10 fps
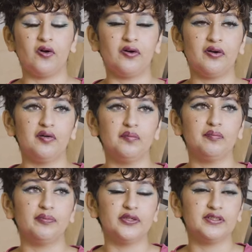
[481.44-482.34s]
are
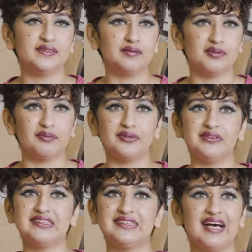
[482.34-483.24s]
burdensome, that we
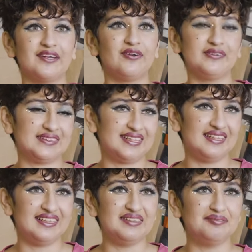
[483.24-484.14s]
are sad all the
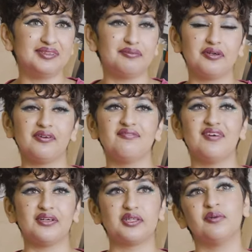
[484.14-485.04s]
time, that we are not
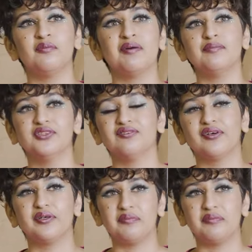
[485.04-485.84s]
valuable members of our